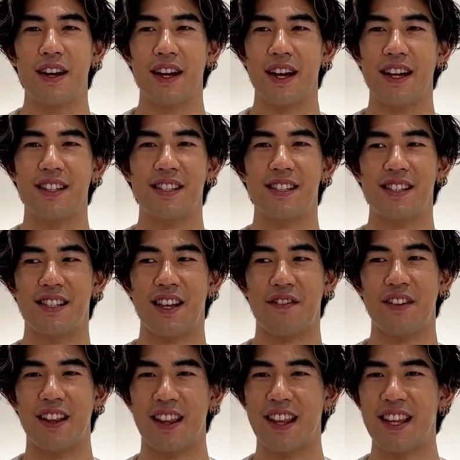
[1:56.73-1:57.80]
it's
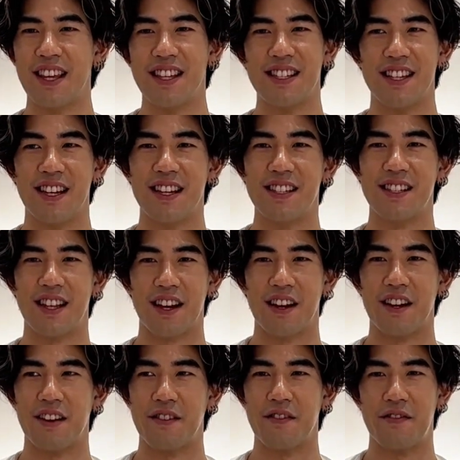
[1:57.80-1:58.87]
definitely the easiest
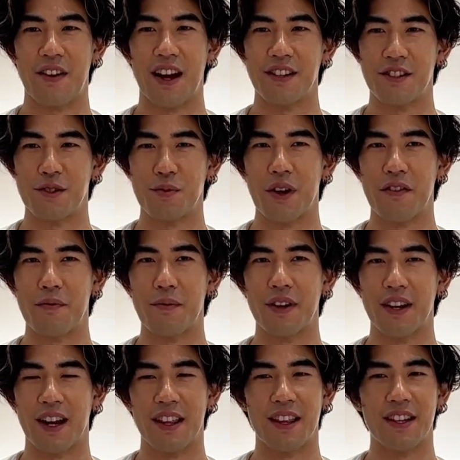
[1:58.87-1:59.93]
and fastest way for me
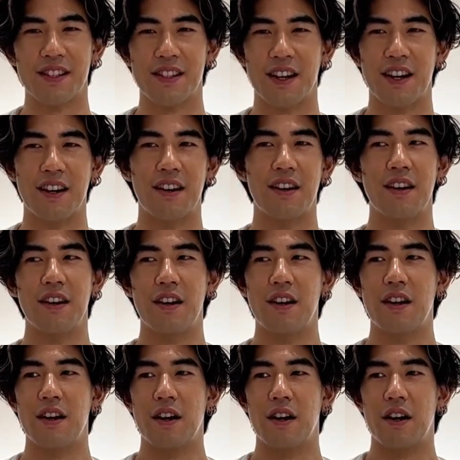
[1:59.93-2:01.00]
to get things done.
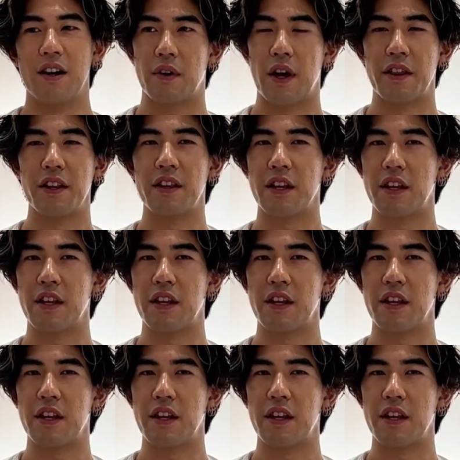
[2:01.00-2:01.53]
I think the